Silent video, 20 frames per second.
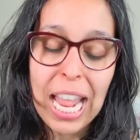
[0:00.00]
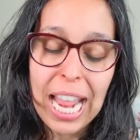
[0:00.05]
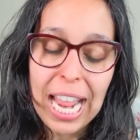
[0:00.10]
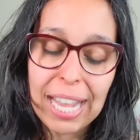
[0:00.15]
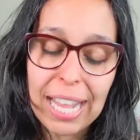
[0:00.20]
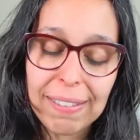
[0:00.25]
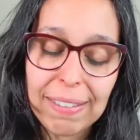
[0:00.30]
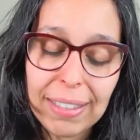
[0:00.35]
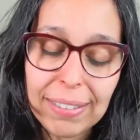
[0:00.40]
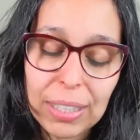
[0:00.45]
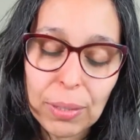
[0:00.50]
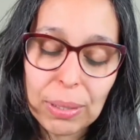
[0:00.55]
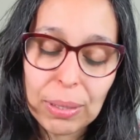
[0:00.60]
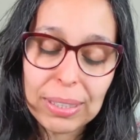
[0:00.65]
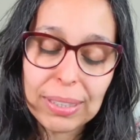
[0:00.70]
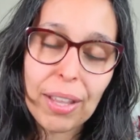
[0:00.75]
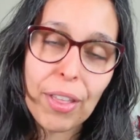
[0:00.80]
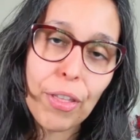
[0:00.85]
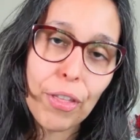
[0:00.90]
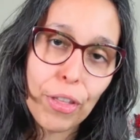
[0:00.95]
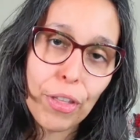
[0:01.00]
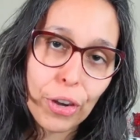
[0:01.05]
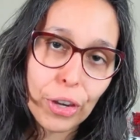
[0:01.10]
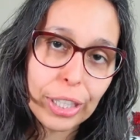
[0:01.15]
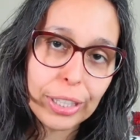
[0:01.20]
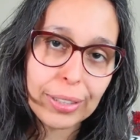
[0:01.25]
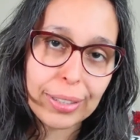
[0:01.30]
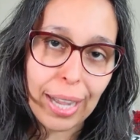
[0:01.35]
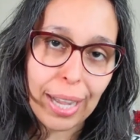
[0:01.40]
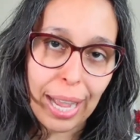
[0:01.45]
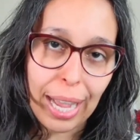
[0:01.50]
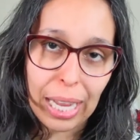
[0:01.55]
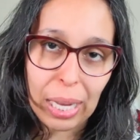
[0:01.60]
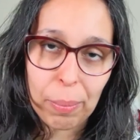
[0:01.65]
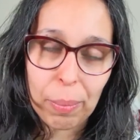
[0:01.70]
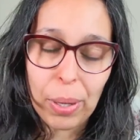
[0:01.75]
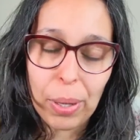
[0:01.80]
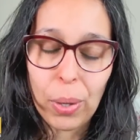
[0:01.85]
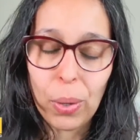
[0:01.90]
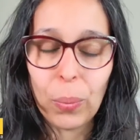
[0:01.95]
And then there is the third
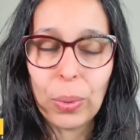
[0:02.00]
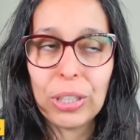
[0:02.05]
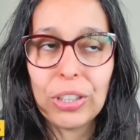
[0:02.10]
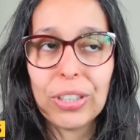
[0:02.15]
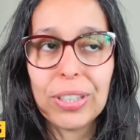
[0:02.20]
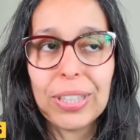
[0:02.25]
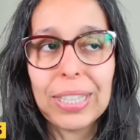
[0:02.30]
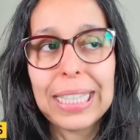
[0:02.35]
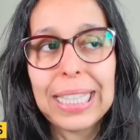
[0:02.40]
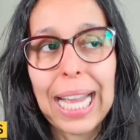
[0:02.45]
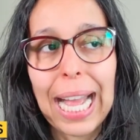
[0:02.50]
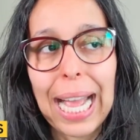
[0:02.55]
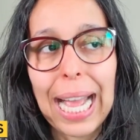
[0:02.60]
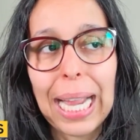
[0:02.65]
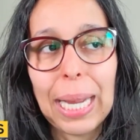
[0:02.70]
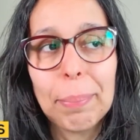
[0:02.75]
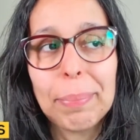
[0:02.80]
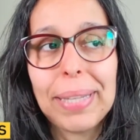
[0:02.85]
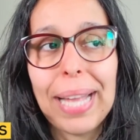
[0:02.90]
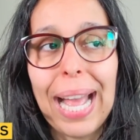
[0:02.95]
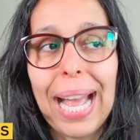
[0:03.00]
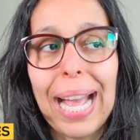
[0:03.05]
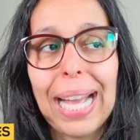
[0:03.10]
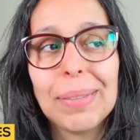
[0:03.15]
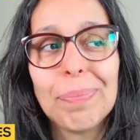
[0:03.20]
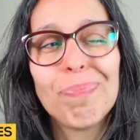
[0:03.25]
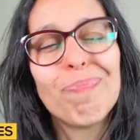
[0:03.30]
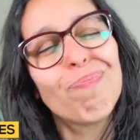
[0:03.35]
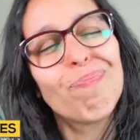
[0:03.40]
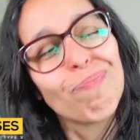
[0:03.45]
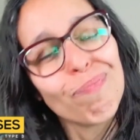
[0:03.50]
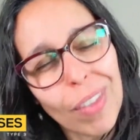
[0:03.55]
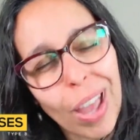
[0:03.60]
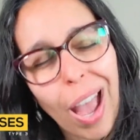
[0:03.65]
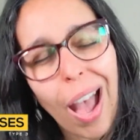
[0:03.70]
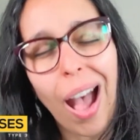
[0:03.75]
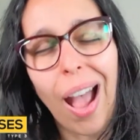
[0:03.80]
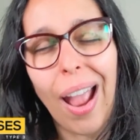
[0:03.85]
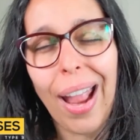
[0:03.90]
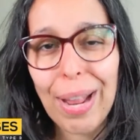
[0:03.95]
type, which is the type that
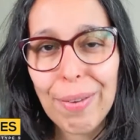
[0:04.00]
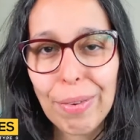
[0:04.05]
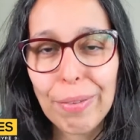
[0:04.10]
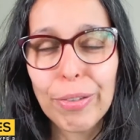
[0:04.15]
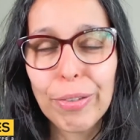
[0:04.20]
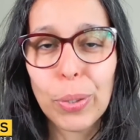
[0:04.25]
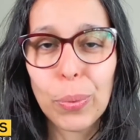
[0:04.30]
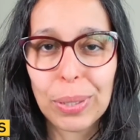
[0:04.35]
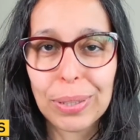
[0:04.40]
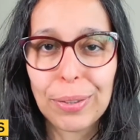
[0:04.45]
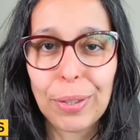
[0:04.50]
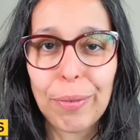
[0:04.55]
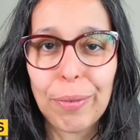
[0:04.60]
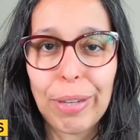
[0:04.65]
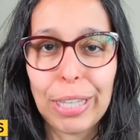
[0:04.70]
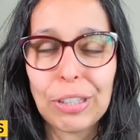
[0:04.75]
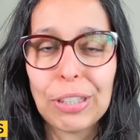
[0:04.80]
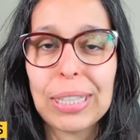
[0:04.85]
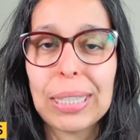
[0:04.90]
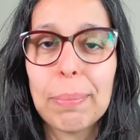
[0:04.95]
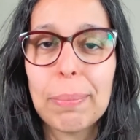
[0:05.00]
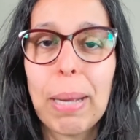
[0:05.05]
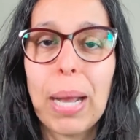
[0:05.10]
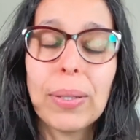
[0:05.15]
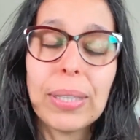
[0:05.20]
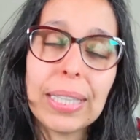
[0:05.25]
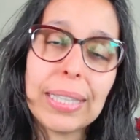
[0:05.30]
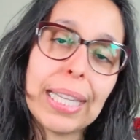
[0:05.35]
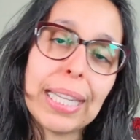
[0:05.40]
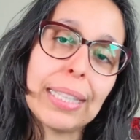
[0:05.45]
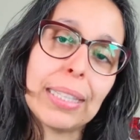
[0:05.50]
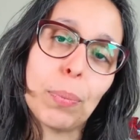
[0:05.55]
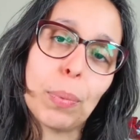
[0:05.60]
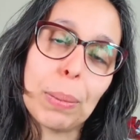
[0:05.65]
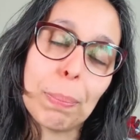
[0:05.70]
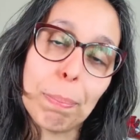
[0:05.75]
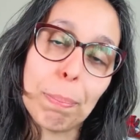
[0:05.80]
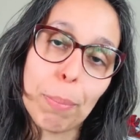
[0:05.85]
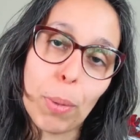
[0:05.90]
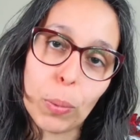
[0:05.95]
I have a few reservations about, and that's
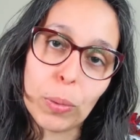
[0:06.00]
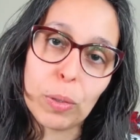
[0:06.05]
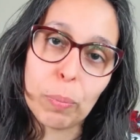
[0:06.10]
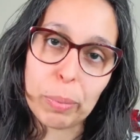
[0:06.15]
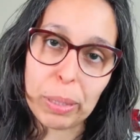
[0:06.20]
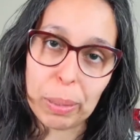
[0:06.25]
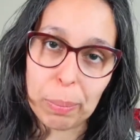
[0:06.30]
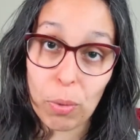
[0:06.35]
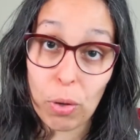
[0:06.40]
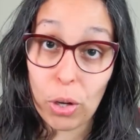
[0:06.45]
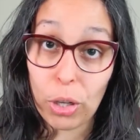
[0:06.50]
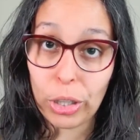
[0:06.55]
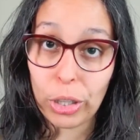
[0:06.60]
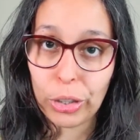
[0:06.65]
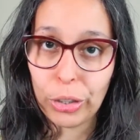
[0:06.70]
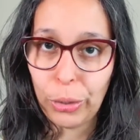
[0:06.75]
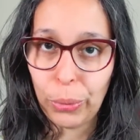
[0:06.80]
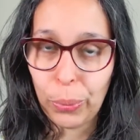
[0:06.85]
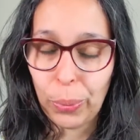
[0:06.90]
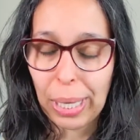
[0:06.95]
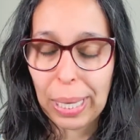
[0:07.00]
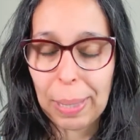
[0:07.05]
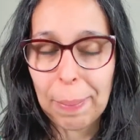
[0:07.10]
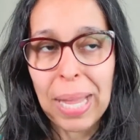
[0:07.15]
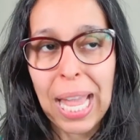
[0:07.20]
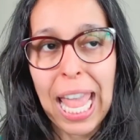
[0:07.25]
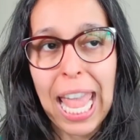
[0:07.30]
what most people are doing.